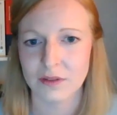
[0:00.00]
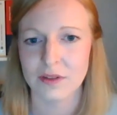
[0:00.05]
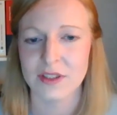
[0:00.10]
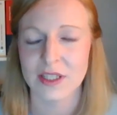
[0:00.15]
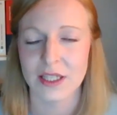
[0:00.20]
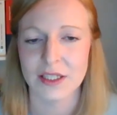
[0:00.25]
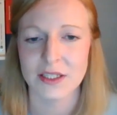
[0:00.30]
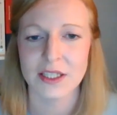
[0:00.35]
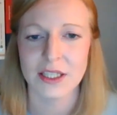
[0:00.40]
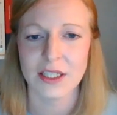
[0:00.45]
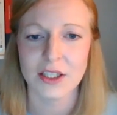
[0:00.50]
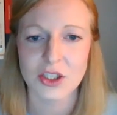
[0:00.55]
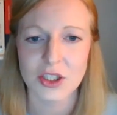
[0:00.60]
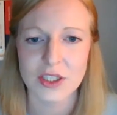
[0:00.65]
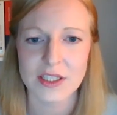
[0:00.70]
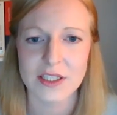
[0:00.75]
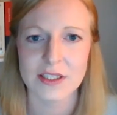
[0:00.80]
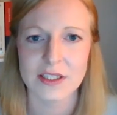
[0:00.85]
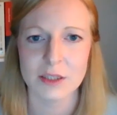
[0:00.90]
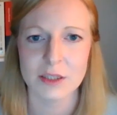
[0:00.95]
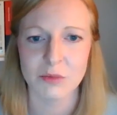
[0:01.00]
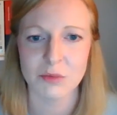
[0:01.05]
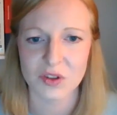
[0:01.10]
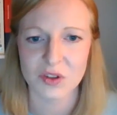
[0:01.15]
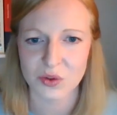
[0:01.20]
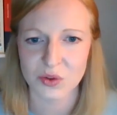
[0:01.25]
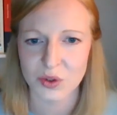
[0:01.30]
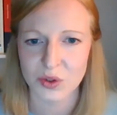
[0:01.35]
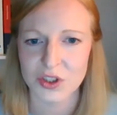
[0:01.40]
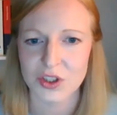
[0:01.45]
sanitation system, a
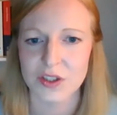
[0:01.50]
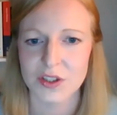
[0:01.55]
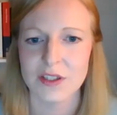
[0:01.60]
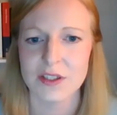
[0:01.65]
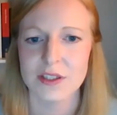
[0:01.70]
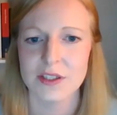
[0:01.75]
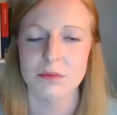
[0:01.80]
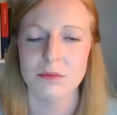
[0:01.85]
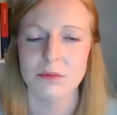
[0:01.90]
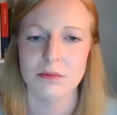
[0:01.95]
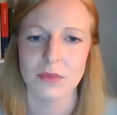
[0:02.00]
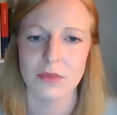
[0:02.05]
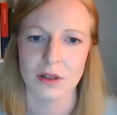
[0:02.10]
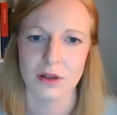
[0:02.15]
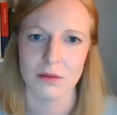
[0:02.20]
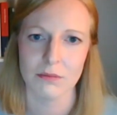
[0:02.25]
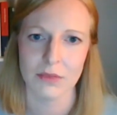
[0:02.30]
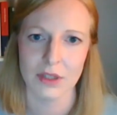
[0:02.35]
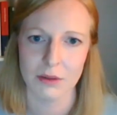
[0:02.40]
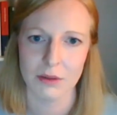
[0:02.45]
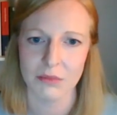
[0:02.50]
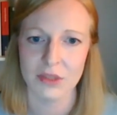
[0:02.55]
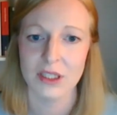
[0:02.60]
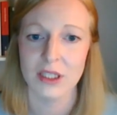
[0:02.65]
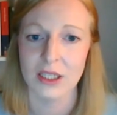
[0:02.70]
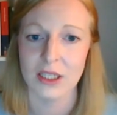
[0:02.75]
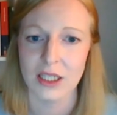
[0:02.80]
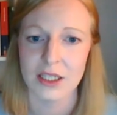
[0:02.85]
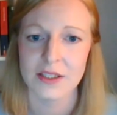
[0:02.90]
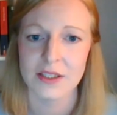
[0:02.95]
sewage system in
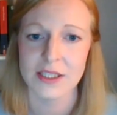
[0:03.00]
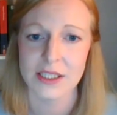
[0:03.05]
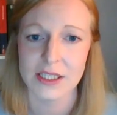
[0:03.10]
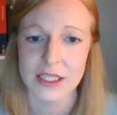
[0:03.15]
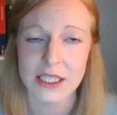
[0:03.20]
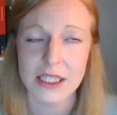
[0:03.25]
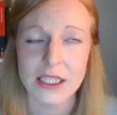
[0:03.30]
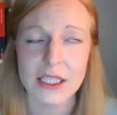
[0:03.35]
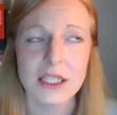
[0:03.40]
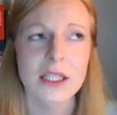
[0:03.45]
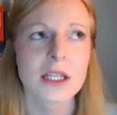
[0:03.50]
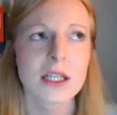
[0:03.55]
Manila City